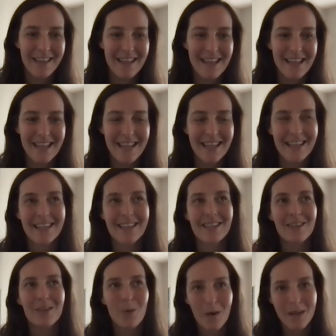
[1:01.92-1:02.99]
the
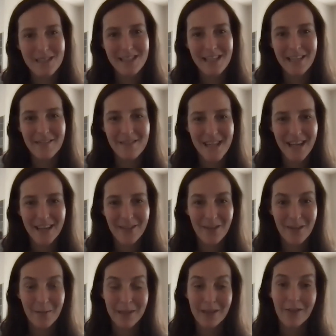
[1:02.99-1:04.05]
quantitative side, you're going
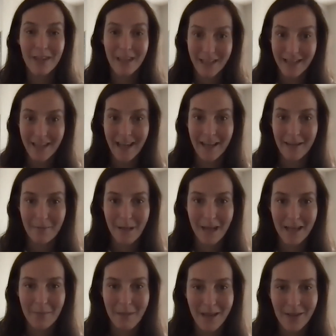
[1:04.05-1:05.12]
to be looking at
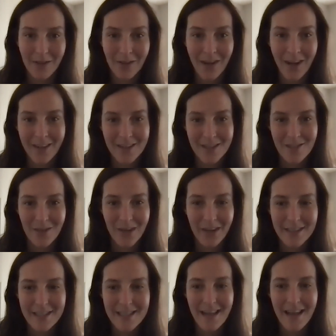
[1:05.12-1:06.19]
mathematical
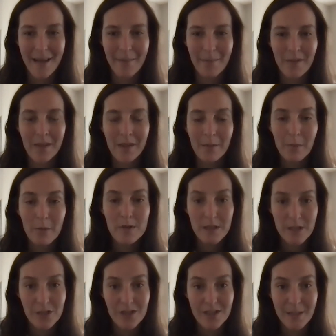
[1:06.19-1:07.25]
constructs, mostly
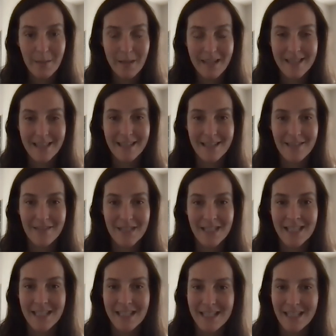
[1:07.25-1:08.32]
just the basics of
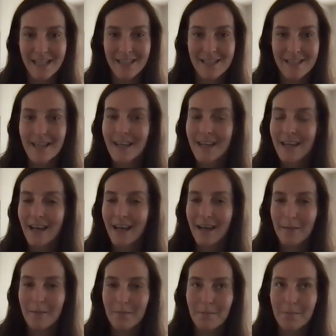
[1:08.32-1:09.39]
statistics,
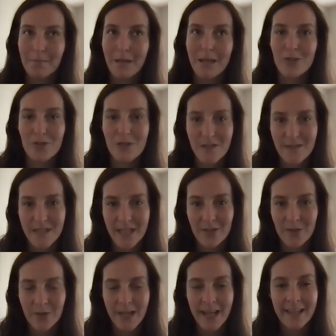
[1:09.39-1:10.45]
measures of
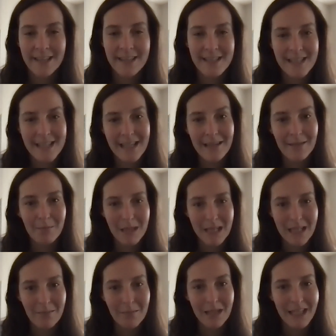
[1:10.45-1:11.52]
central tendency,
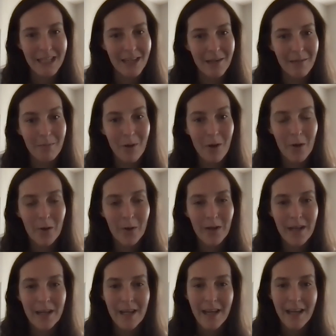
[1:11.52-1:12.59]
mean, median, and mode,
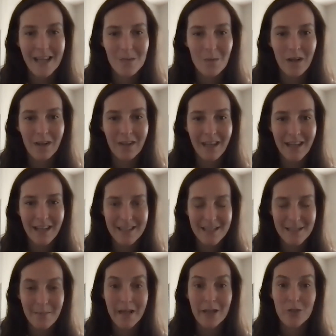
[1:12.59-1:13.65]
as well as a
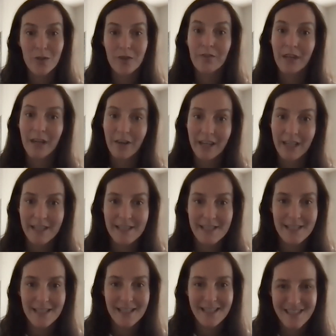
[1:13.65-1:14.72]
measure of
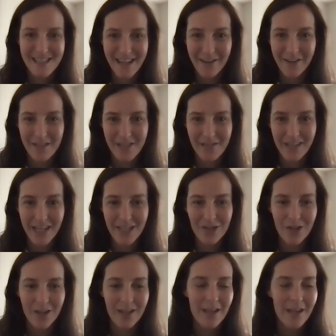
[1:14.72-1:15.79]
variance, standard
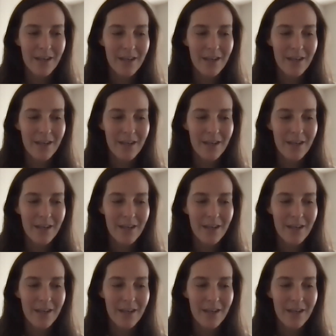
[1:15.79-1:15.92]
deviation.